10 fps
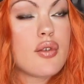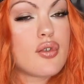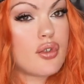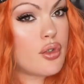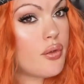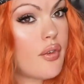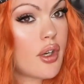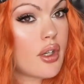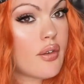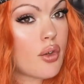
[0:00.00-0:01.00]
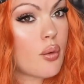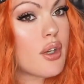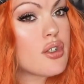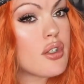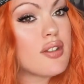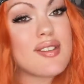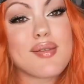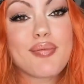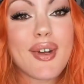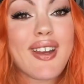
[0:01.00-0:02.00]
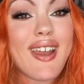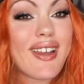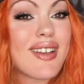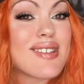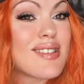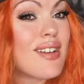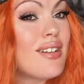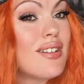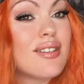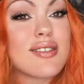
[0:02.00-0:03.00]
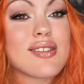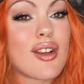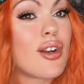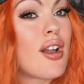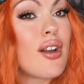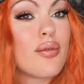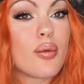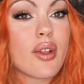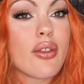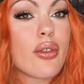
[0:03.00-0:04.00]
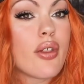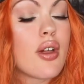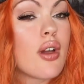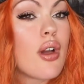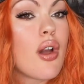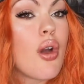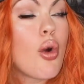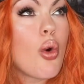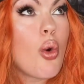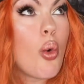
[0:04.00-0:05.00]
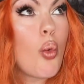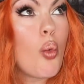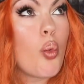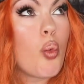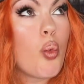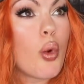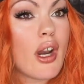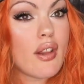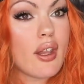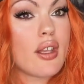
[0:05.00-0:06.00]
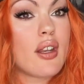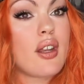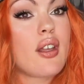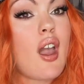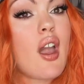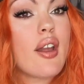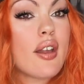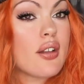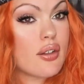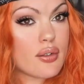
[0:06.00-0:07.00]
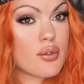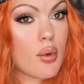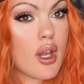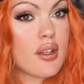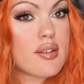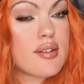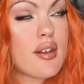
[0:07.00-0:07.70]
are two very different questions, but I guess I'll start off with what I like in a guy looks wise,